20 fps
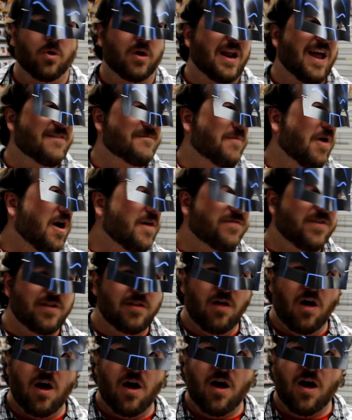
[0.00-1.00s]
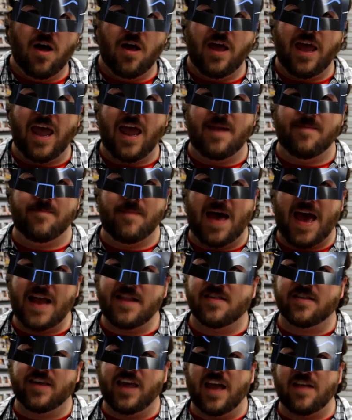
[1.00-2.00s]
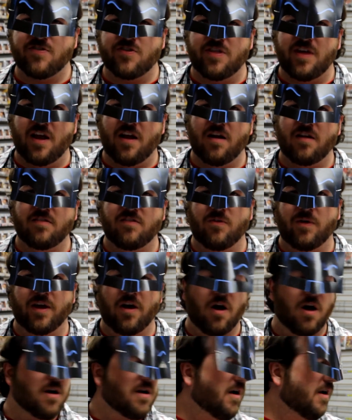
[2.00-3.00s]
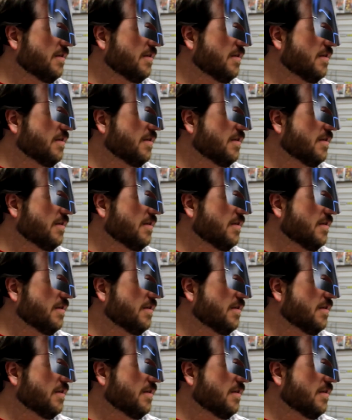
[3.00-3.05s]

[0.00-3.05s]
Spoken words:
We're going to have Marvin Law and Mad Sketch there doing art